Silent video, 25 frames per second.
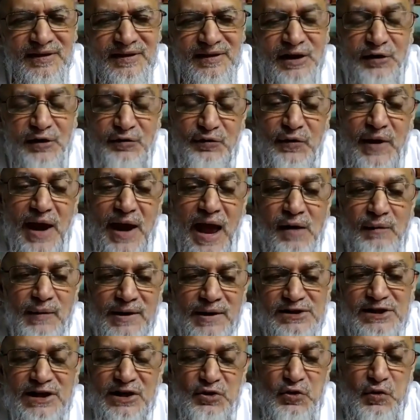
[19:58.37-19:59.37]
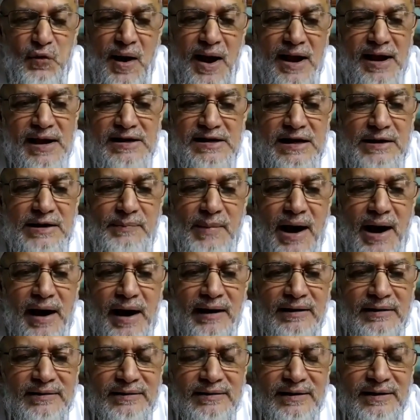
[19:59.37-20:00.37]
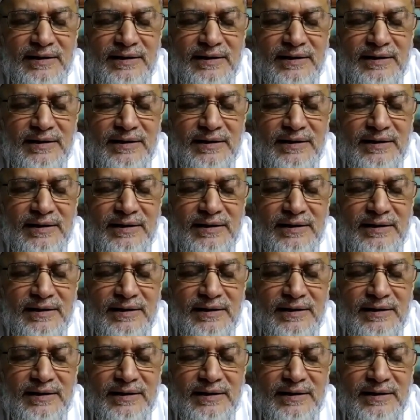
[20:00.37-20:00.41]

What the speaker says: If we have a taqwa and iman,